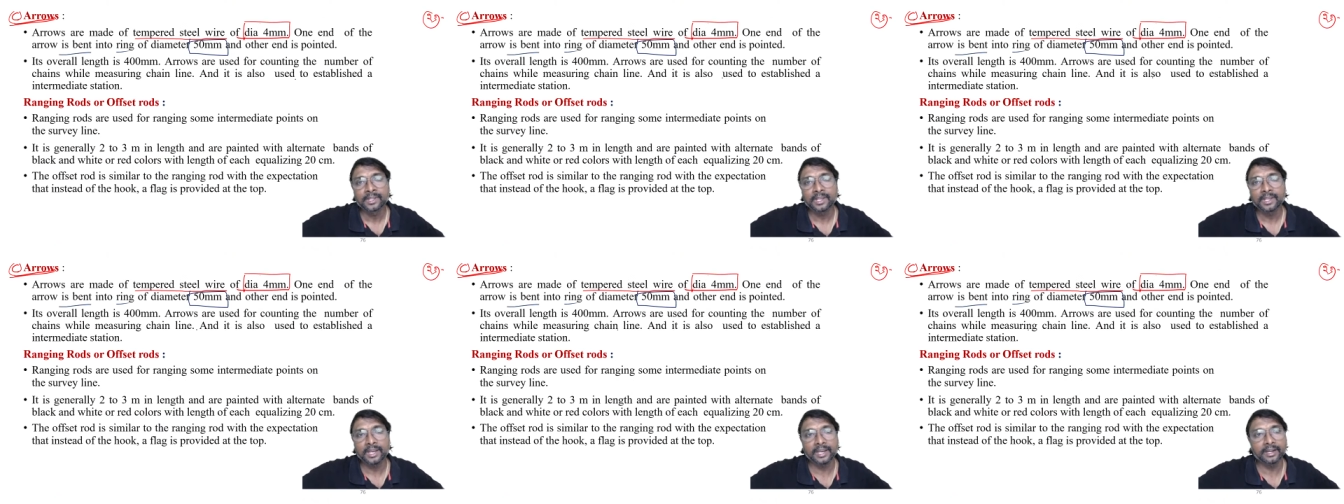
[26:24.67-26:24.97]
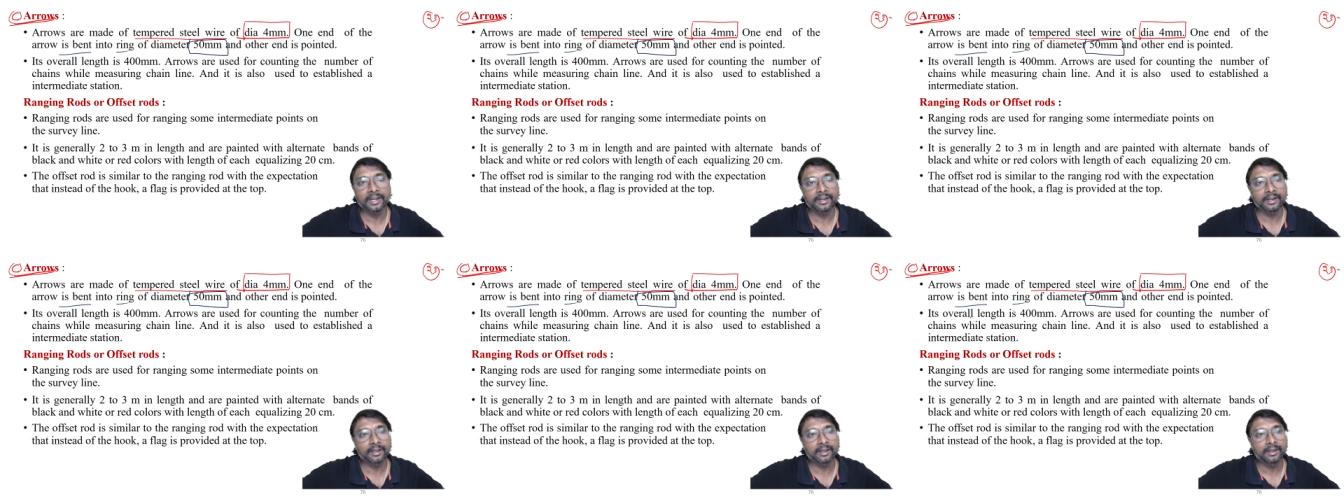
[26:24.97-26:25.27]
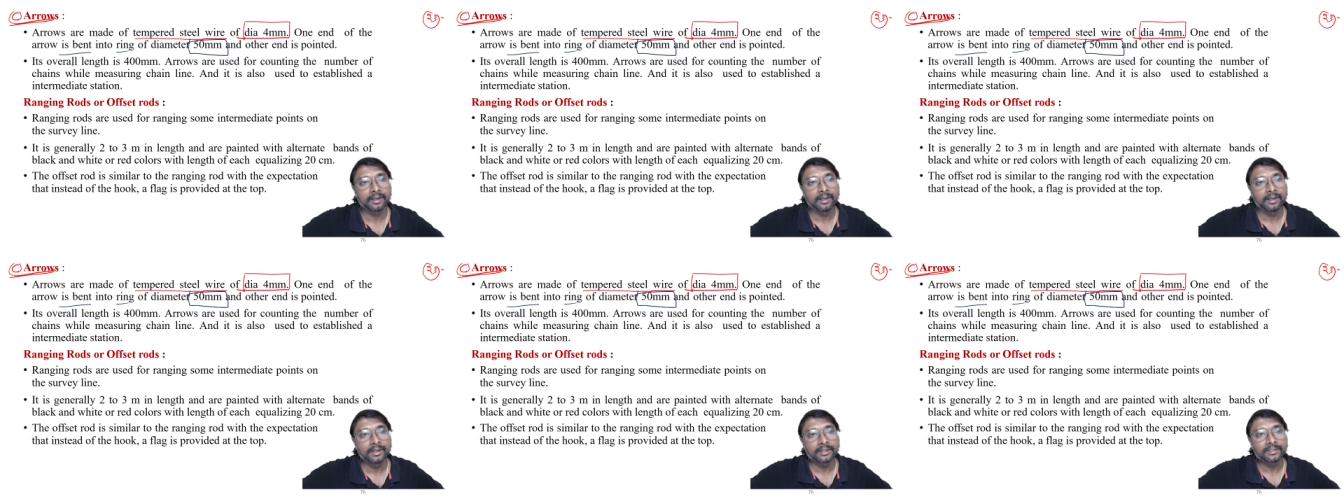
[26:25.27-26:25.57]
And
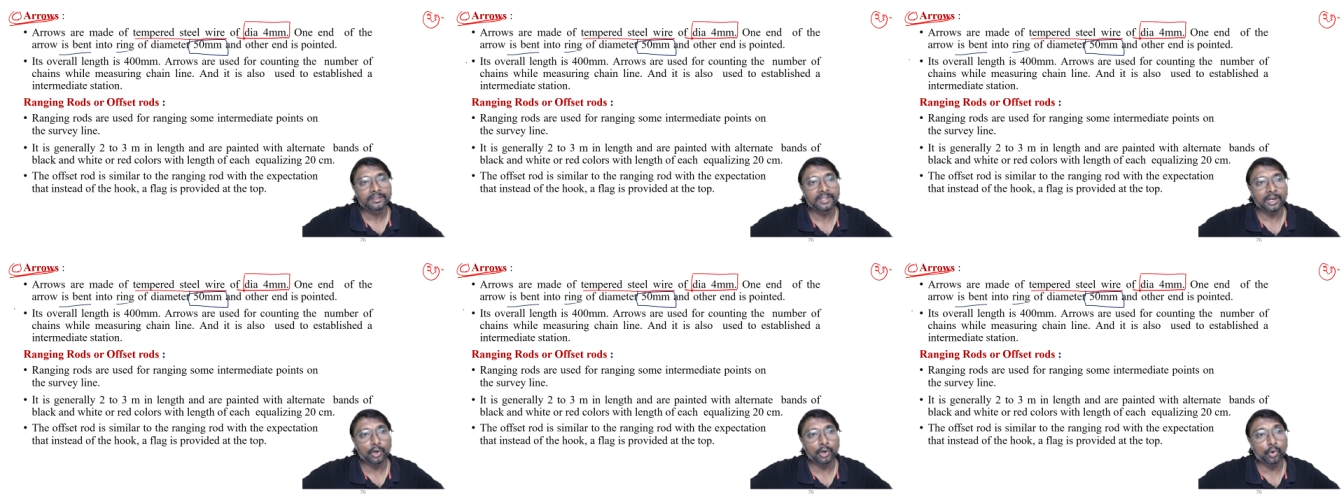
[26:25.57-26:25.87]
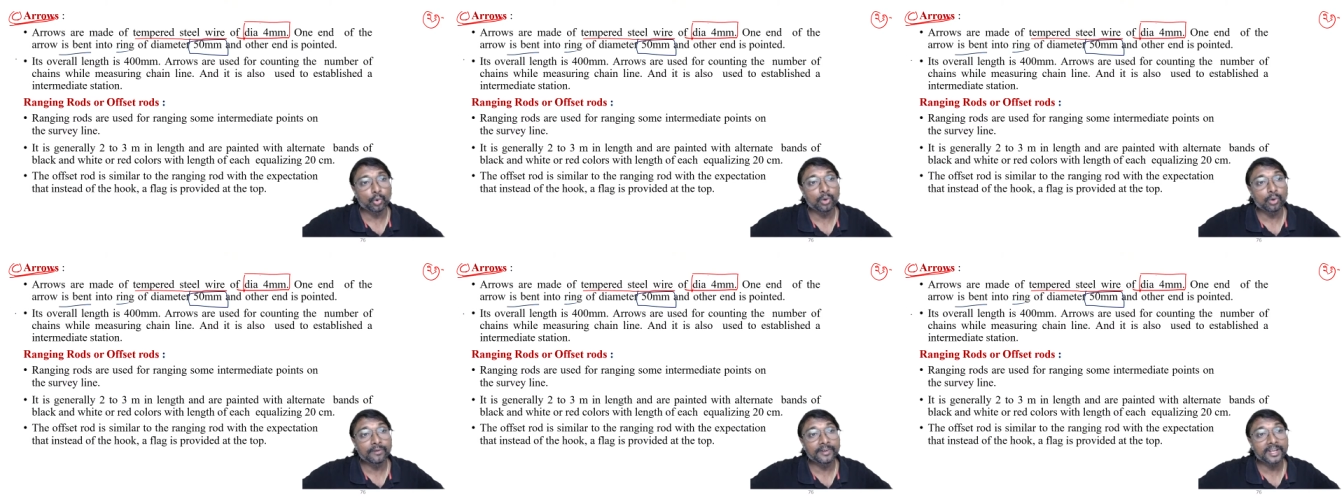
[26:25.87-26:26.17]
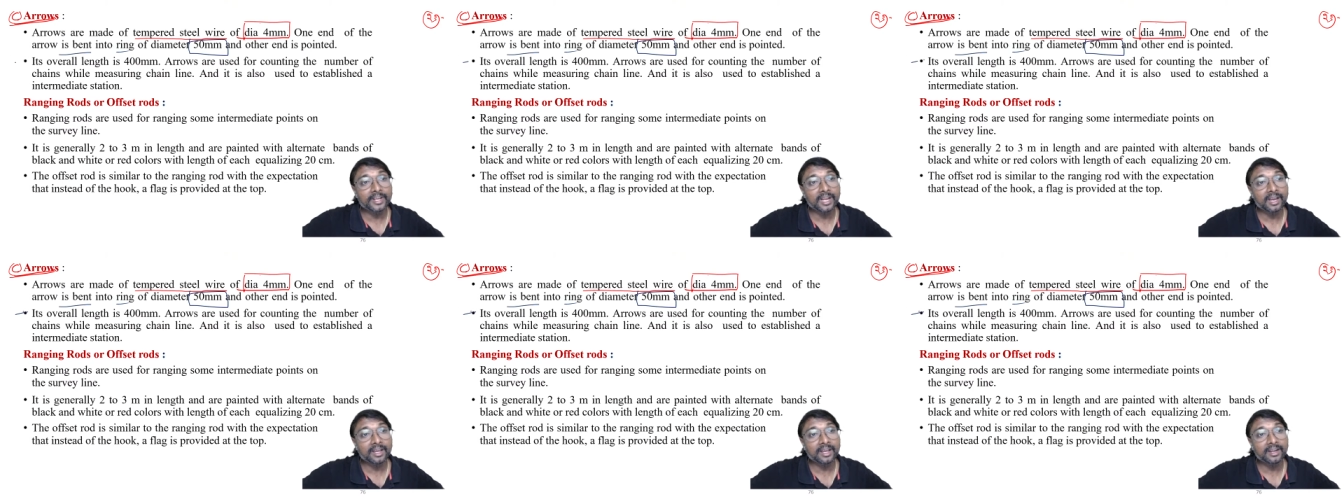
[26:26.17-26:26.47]
the
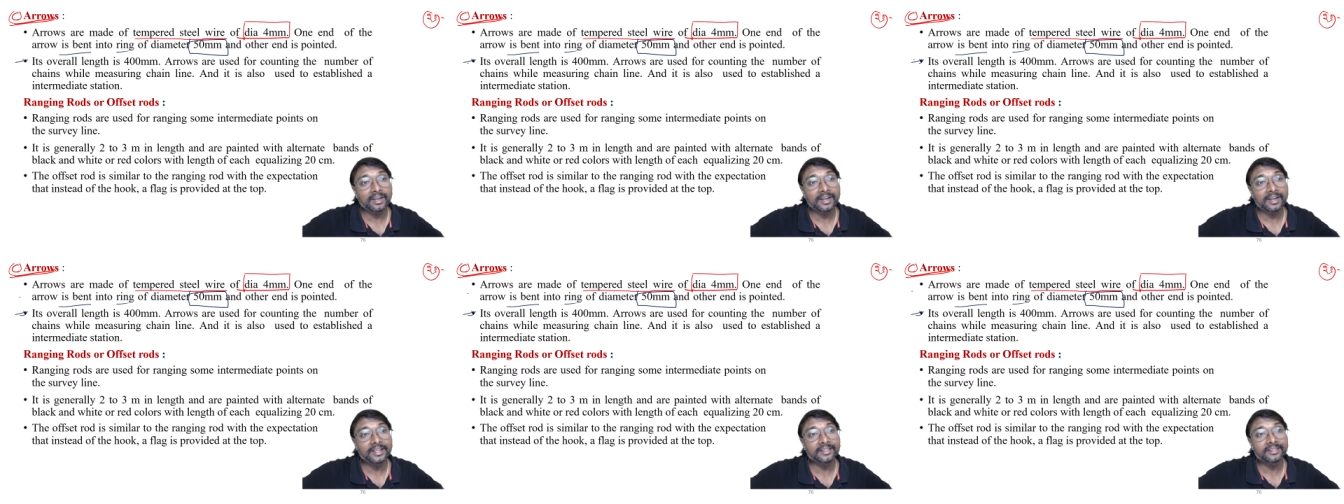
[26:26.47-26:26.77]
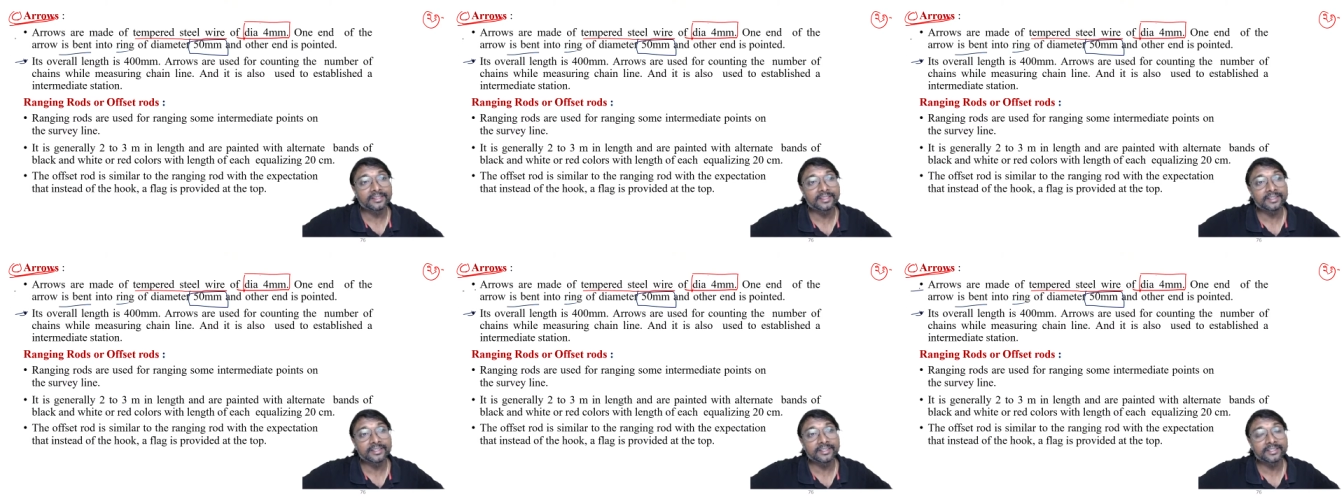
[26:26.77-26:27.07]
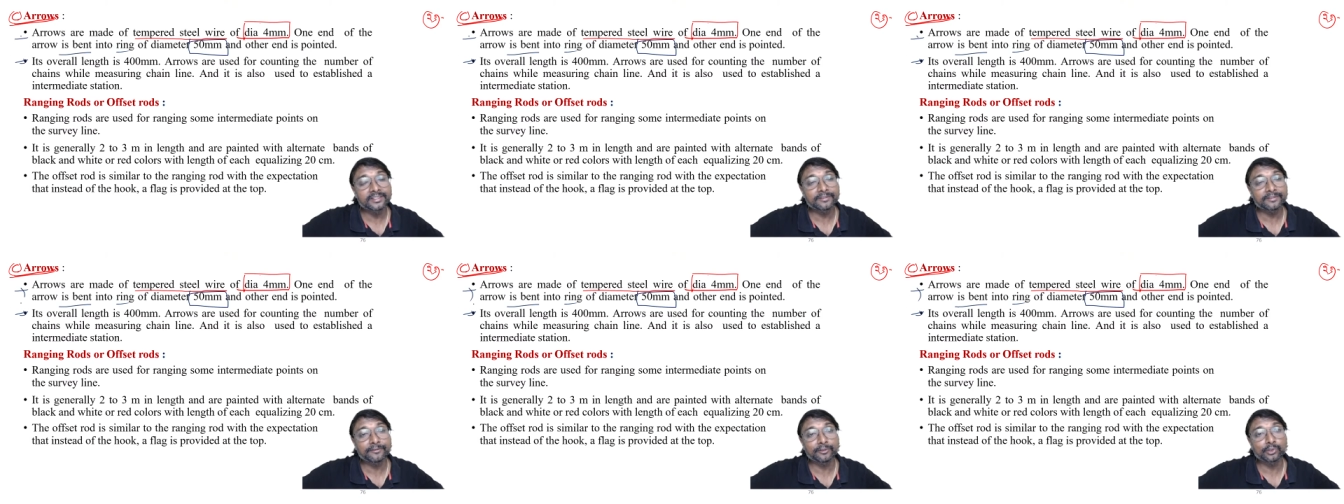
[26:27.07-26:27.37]
overall length
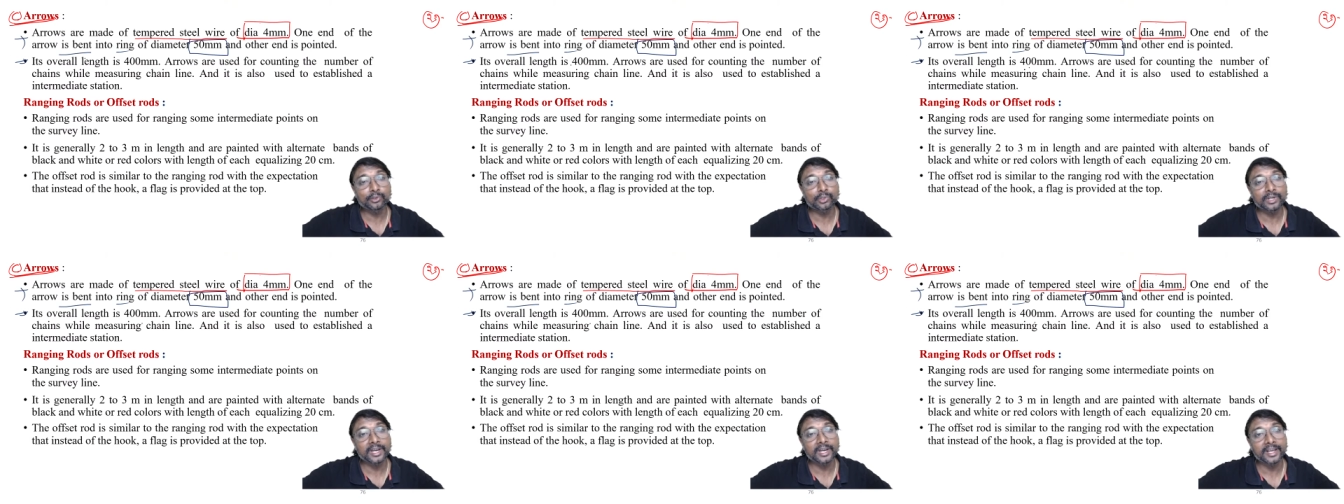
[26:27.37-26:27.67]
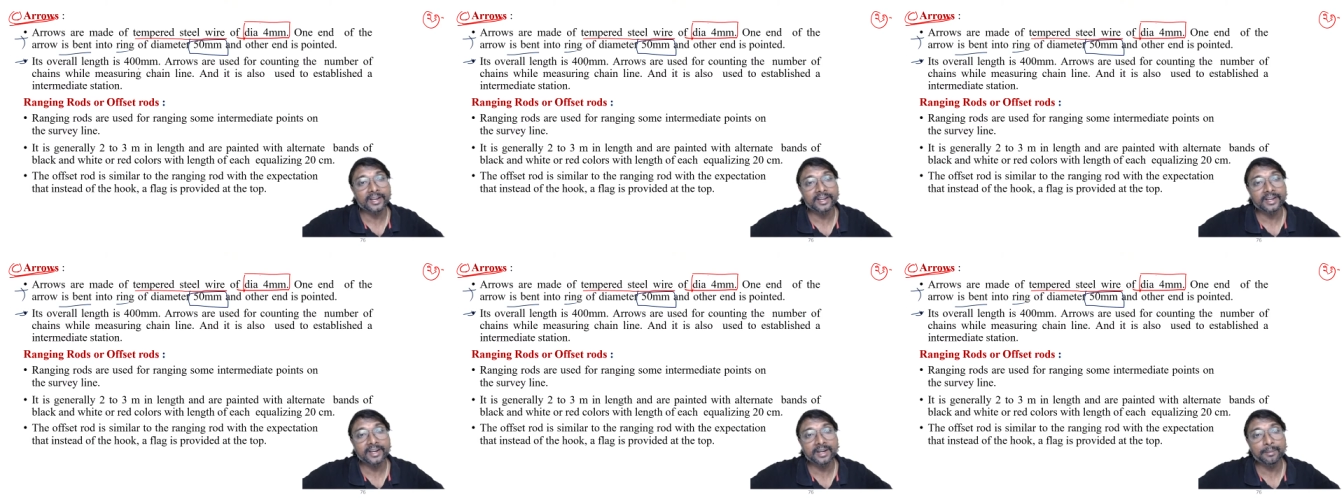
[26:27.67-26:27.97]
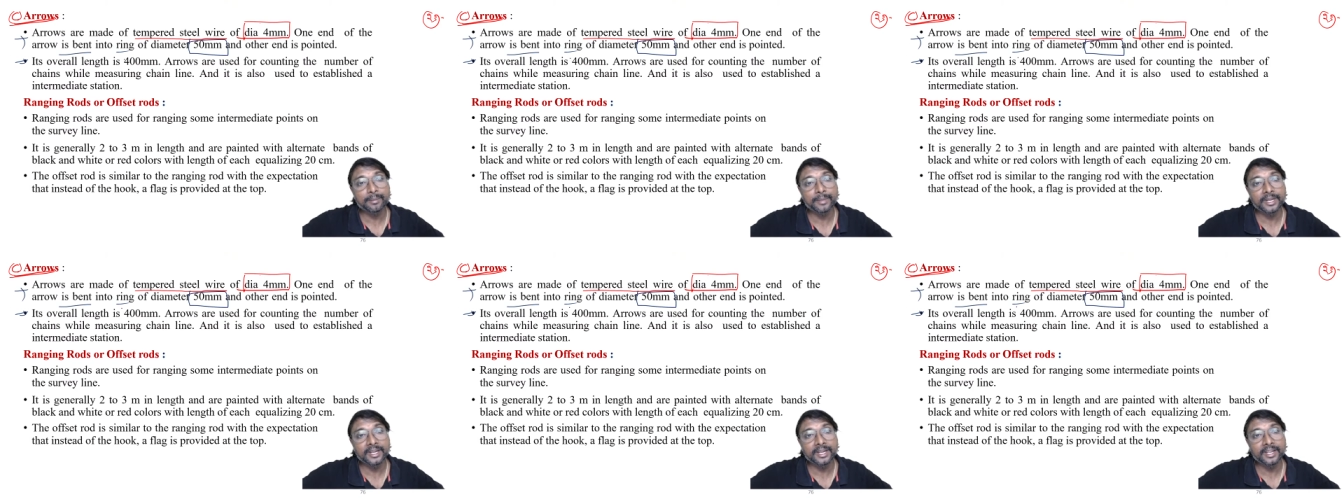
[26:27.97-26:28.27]
is
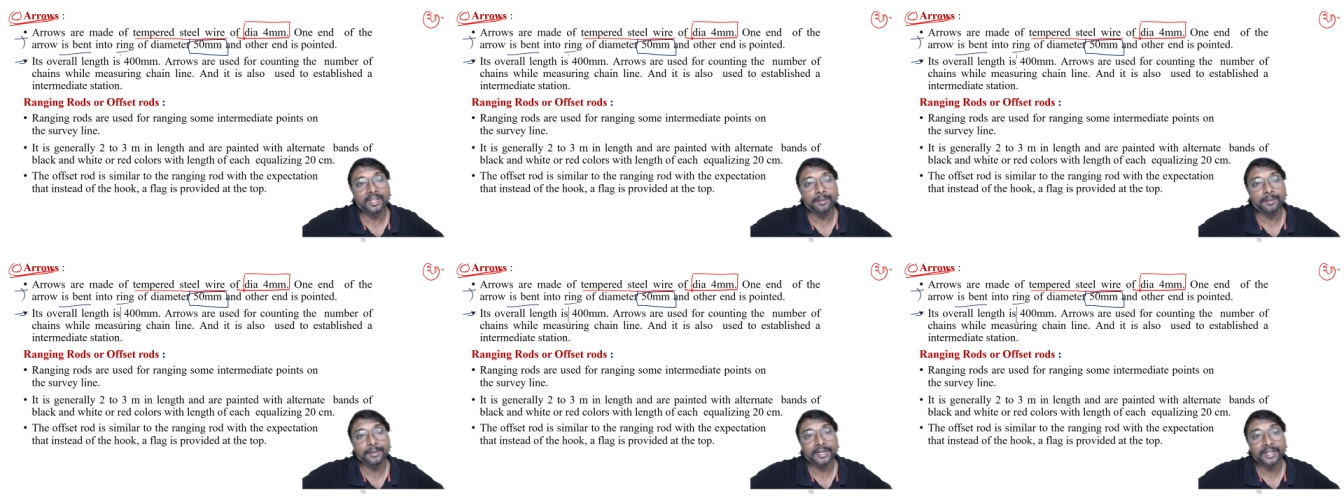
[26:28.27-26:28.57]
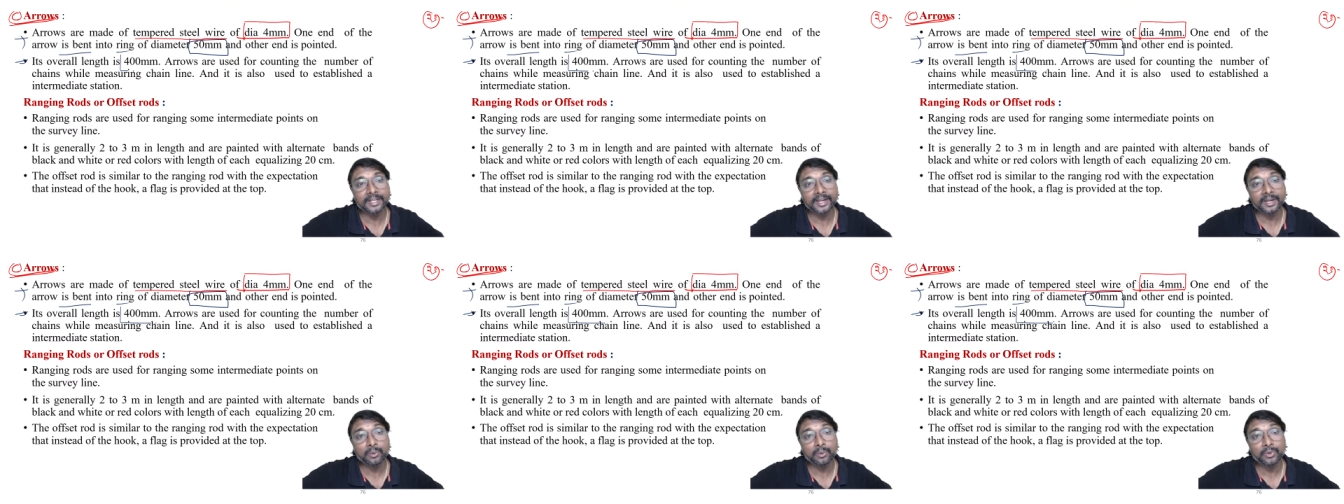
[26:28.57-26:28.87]
400 millimeter, right?